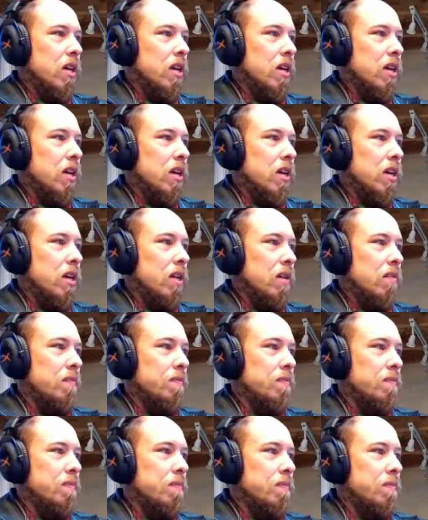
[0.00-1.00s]
I
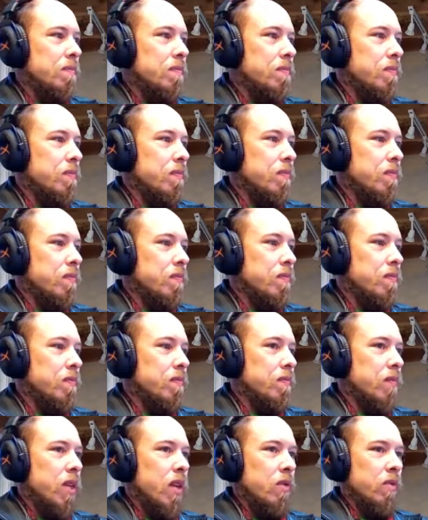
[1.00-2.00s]

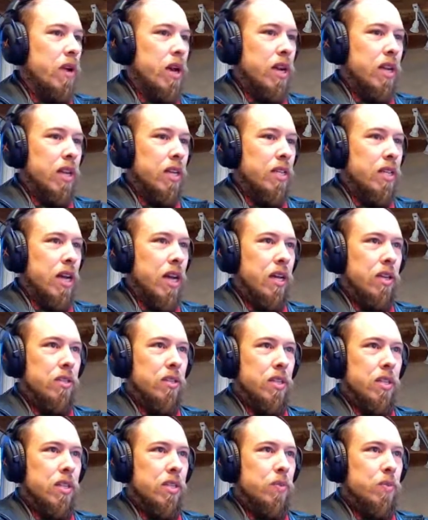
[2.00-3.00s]
ran out of tiles
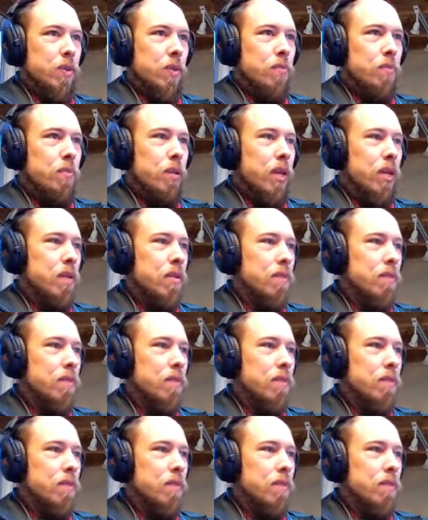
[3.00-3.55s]
on this one, but